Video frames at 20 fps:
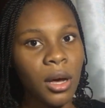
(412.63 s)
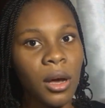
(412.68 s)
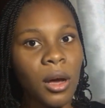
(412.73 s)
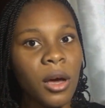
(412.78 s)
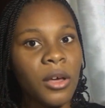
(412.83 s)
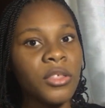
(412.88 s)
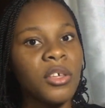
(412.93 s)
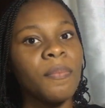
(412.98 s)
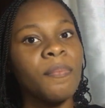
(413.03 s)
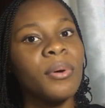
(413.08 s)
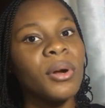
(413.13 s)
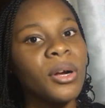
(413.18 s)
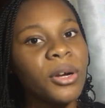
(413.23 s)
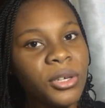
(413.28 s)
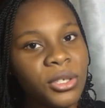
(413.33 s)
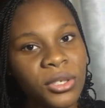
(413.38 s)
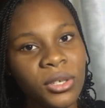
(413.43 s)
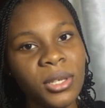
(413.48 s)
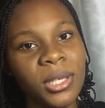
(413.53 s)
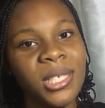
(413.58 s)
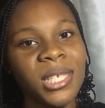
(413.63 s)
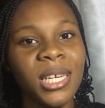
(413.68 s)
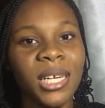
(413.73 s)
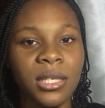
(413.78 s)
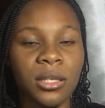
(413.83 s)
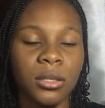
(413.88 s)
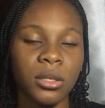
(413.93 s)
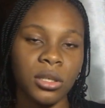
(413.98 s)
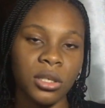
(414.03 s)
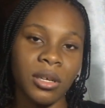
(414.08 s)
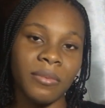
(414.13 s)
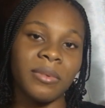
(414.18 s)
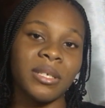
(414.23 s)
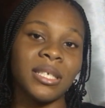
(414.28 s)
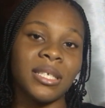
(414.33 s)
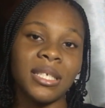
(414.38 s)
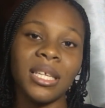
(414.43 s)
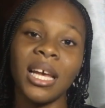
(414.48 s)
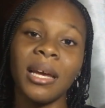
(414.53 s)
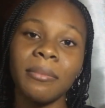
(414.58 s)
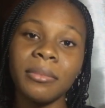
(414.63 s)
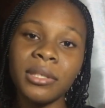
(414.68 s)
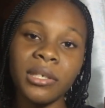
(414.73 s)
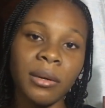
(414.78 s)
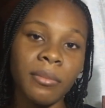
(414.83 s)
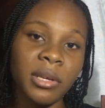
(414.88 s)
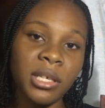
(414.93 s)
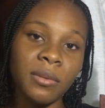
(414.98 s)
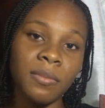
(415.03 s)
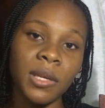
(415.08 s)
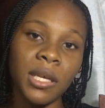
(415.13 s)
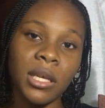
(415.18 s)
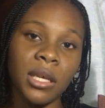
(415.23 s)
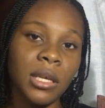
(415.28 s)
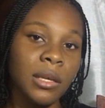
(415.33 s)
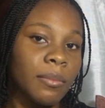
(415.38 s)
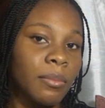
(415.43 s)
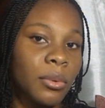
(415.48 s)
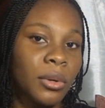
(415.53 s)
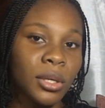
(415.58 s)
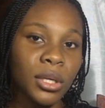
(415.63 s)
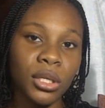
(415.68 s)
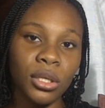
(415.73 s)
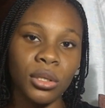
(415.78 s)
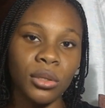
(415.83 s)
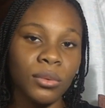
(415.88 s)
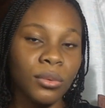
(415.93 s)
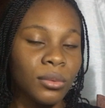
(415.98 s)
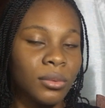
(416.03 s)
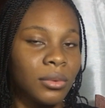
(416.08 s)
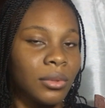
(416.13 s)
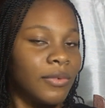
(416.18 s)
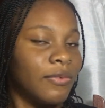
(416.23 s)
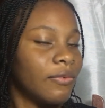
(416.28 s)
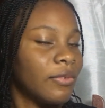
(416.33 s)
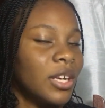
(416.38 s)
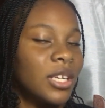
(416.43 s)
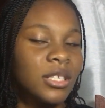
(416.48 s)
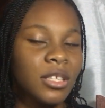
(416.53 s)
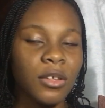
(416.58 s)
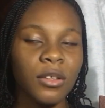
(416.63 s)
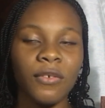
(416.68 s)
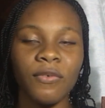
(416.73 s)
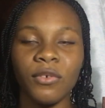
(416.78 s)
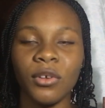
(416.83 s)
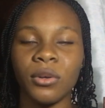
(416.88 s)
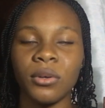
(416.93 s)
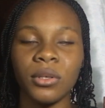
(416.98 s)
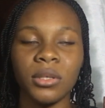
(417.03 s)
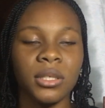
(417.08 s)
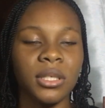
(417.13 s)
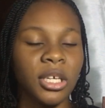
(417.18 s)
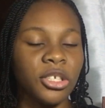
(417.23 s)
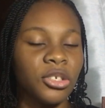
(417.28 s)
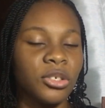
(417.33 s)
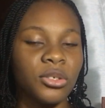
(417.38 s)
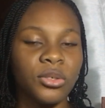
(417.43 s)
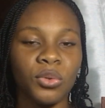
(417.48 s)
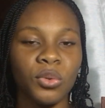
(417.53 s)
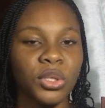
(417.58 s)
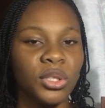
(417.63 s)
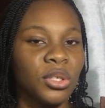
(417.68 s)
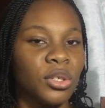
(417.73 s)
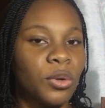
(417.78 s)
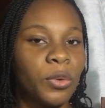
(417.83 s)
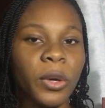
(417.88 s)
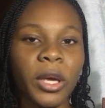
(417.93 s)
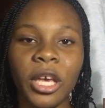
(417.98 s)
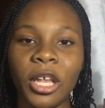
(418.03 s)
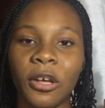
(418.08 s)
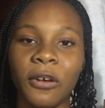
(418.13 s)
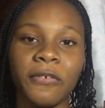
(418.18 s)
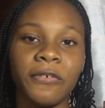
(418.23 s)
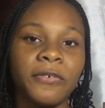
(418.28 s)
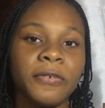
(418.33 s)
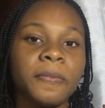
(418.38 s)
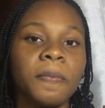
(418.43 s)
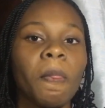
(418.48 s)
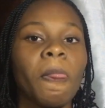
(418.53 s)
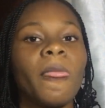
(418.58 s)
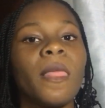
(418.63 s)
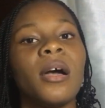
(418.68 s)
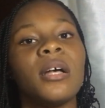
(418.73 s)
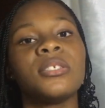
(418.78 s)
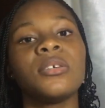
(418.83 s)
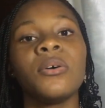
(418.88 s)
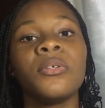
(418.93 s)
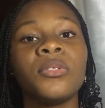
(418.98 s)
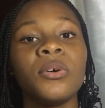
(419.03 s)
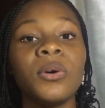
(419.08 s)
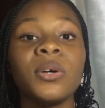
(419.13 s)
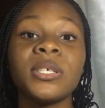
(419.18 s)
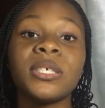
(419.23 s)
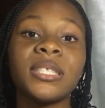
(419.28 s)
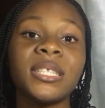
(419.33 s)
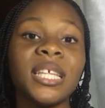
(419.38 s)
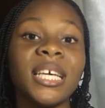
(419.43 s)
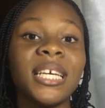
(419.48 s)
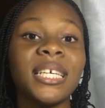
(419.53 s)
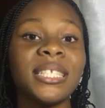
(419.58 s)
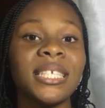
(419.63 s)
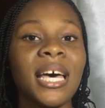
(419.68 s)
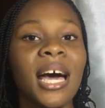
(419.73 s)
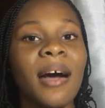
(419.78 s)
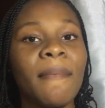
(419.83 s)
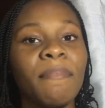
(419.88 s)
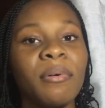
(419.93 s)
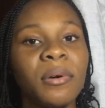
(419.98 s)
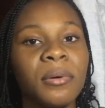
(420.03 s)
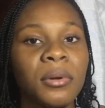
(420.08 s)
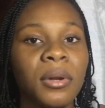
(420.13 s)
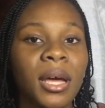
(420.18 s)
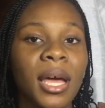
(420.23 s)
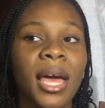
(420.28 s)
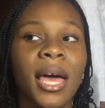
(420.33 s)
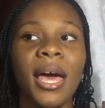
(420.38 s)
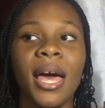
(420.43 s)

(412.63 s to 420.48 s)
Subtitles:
other person selected the job the same time as me, but fast and the furious, I just wasn't quick enough. So those things happen.